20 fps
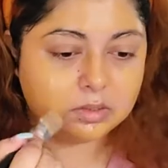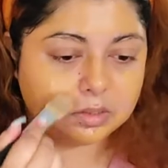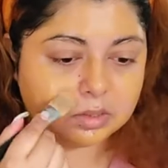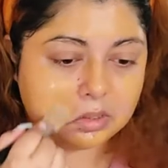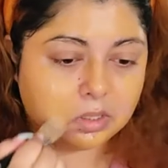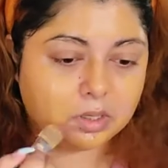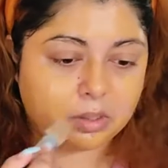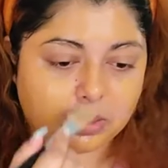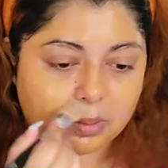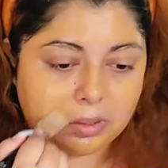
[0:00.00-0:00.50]

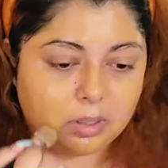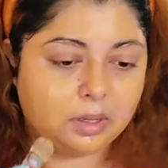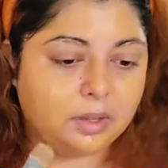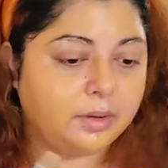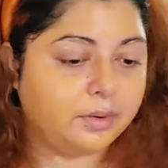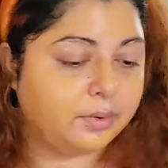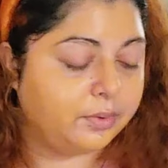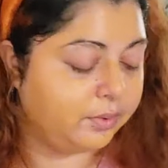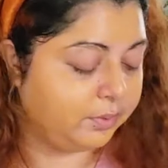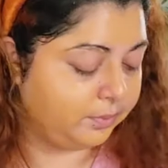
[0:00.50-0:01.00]
So
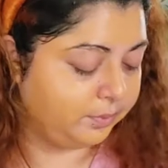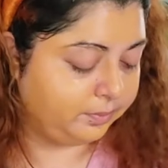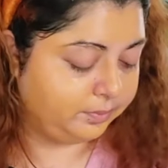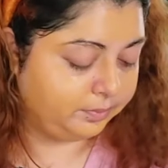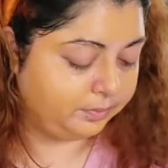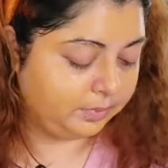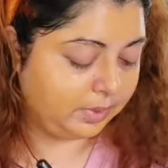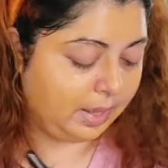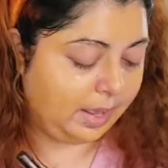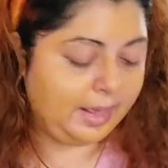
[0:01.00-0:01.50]
I don't know.
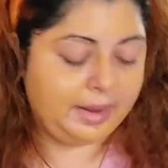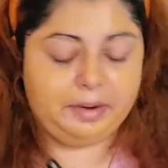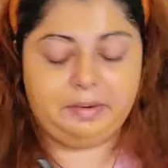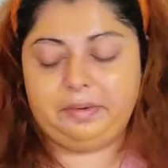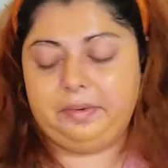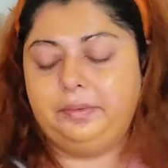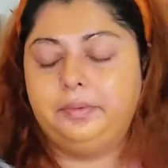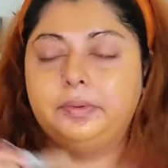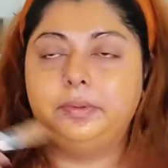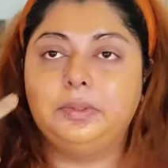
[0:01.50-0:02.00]
I don't
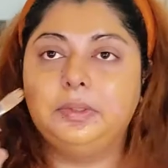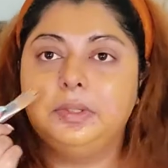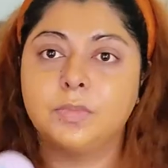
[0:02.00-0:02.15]
know.